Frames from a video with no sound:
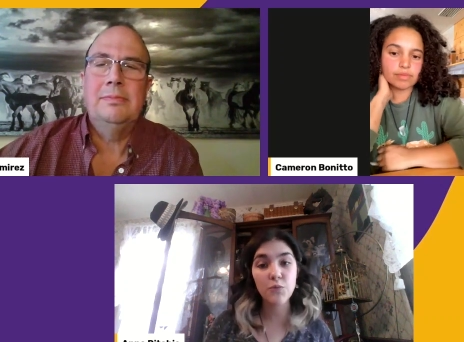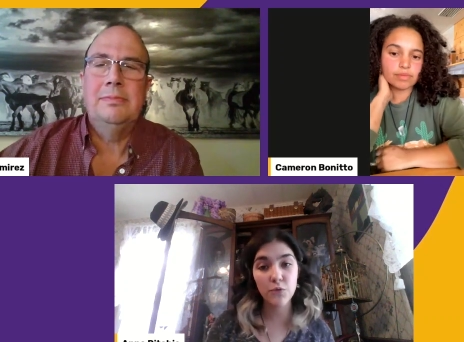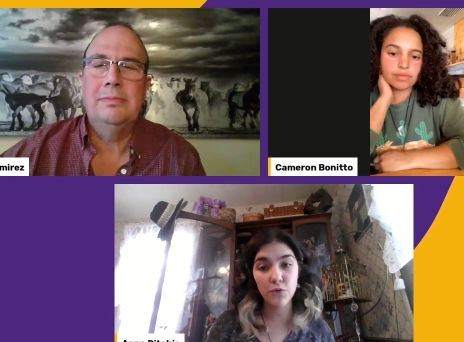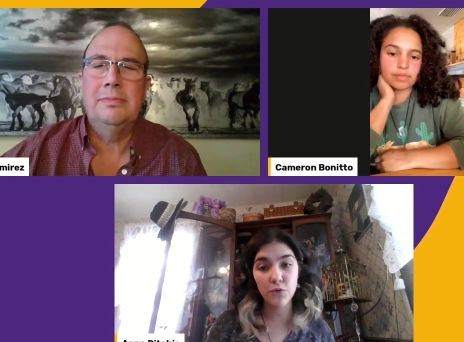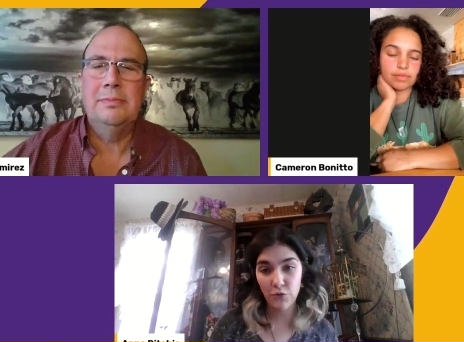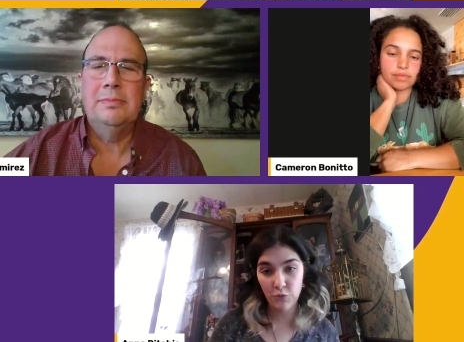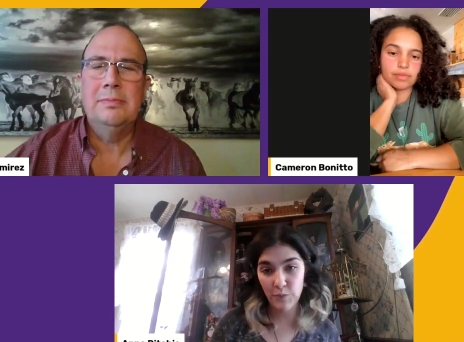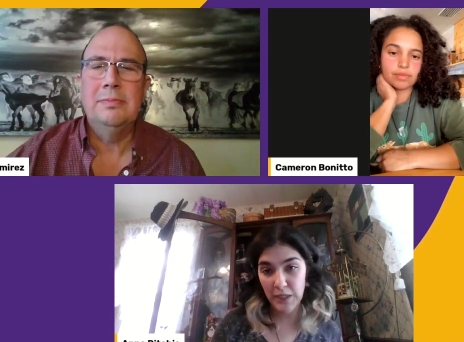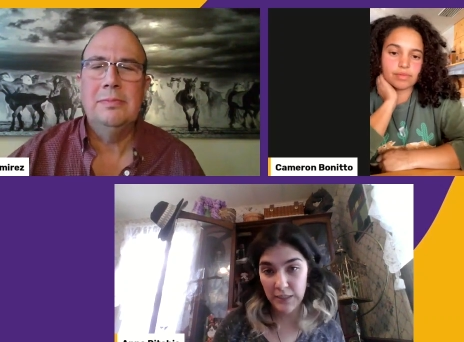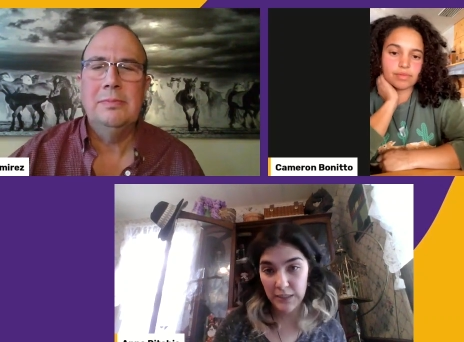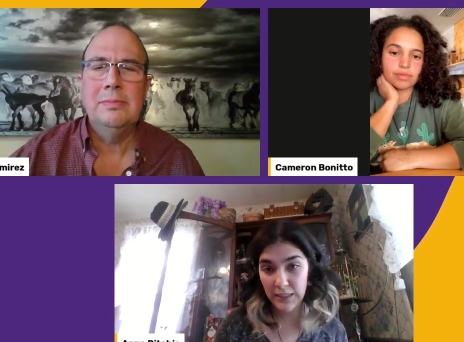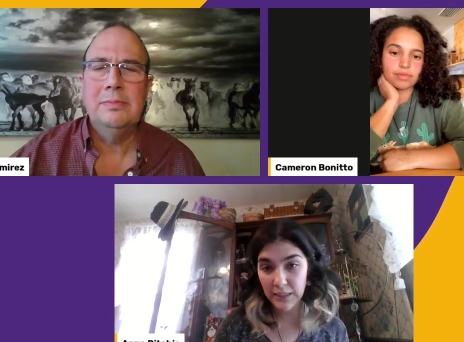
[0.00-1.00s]
Speaker 1: you know,
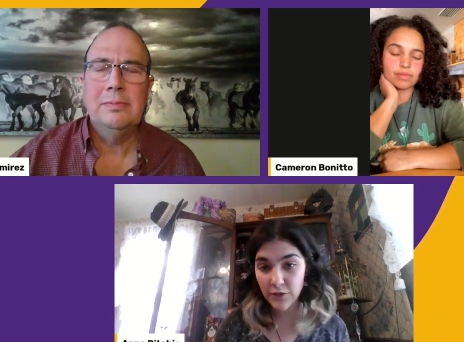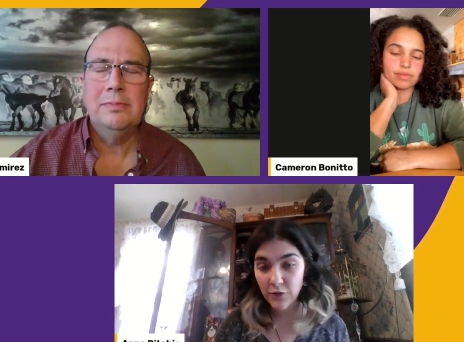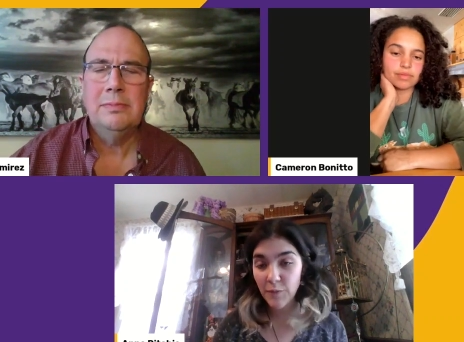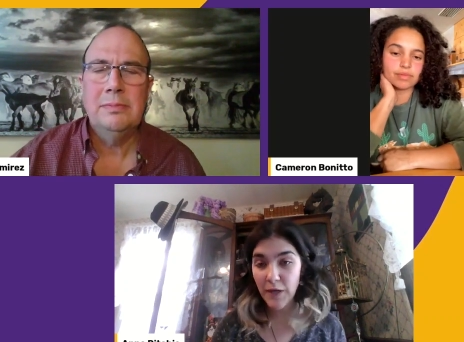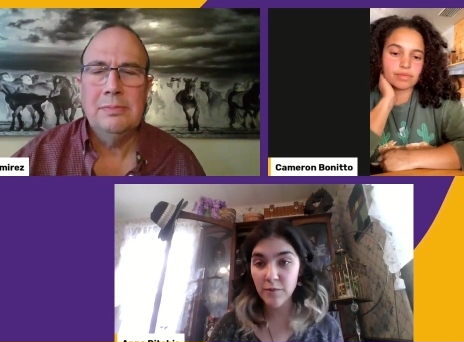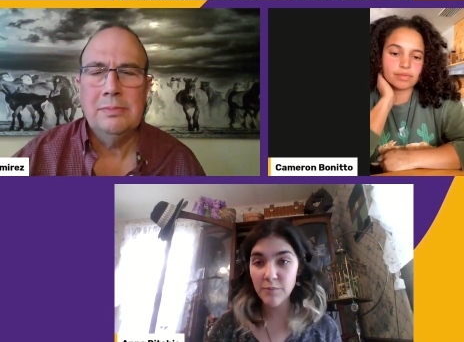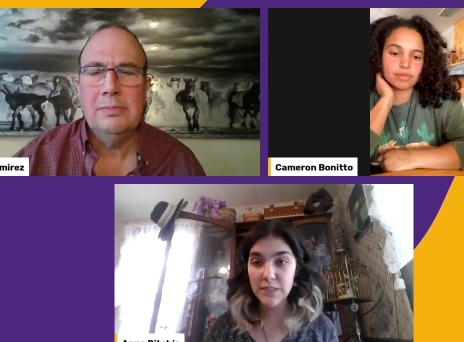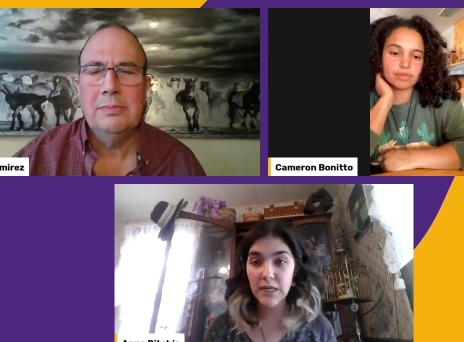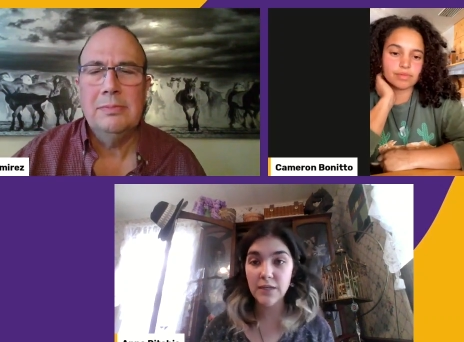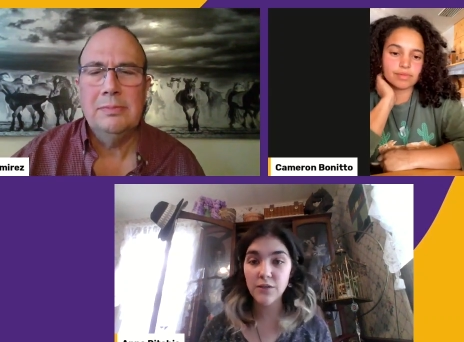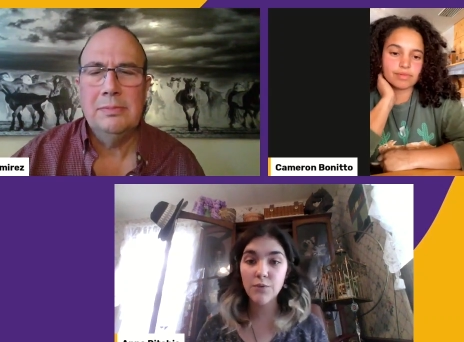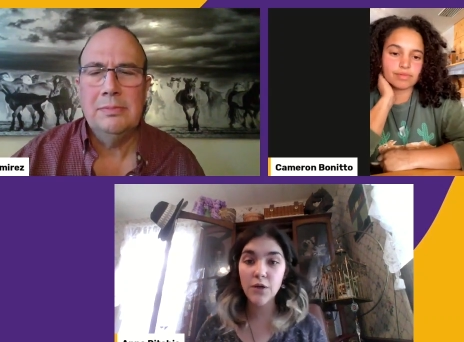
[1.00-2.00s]
abandoning your pet
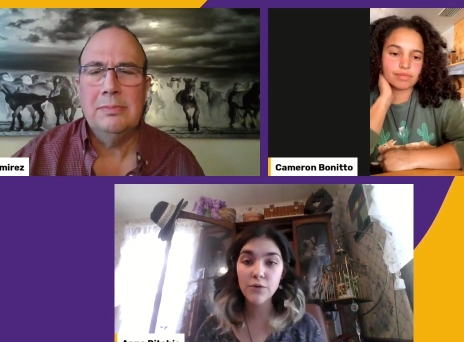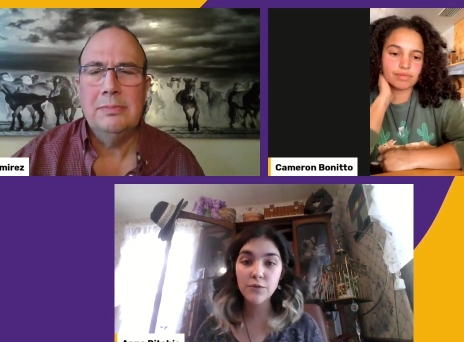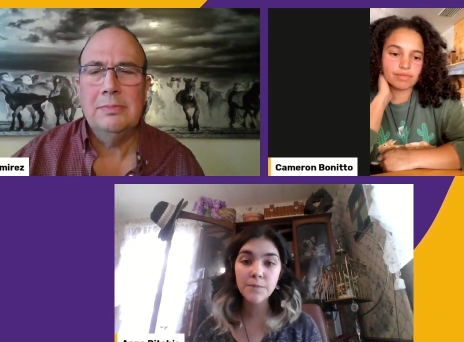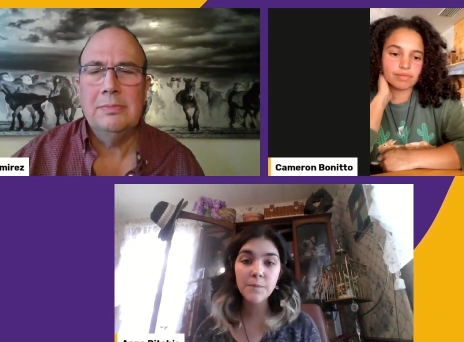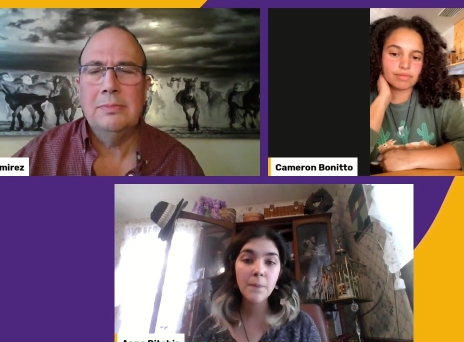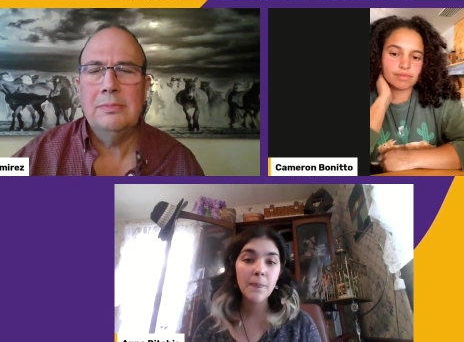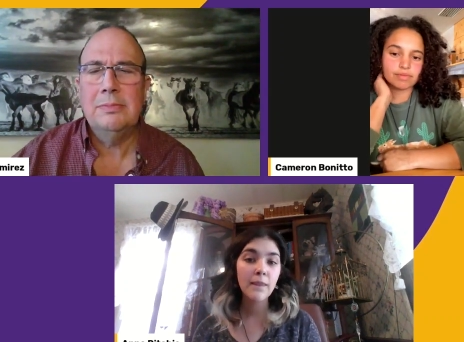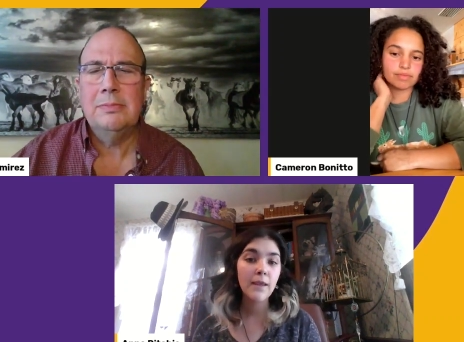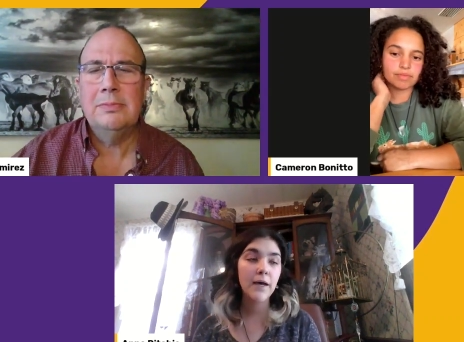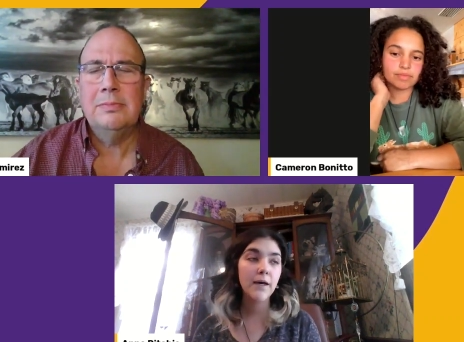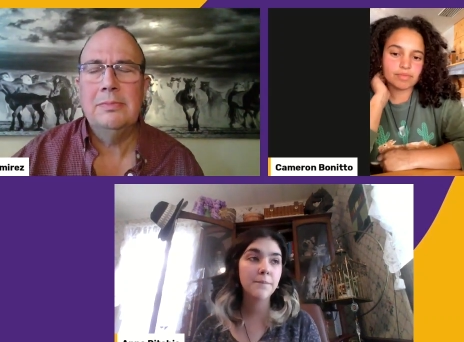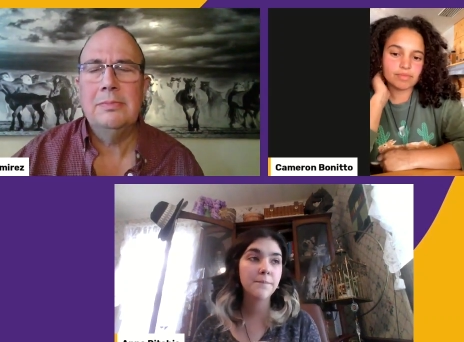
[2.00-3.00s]
beside the road.
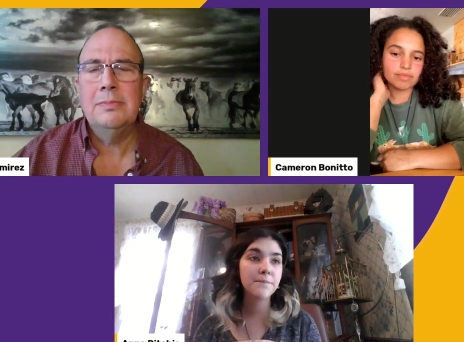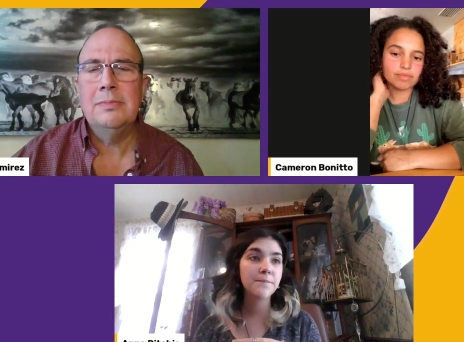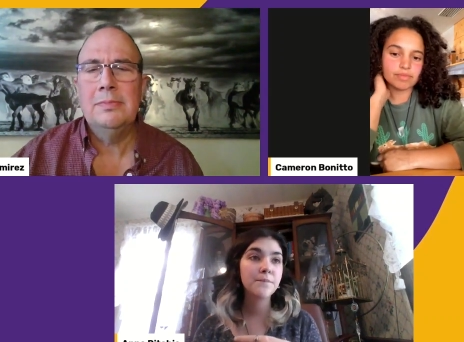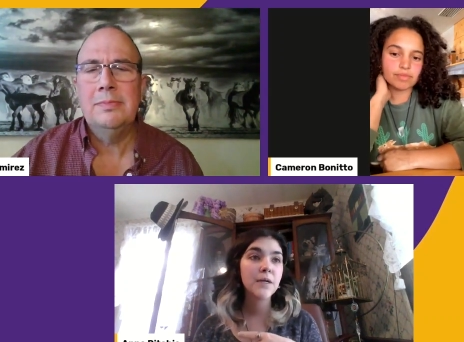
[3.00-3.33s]
Um,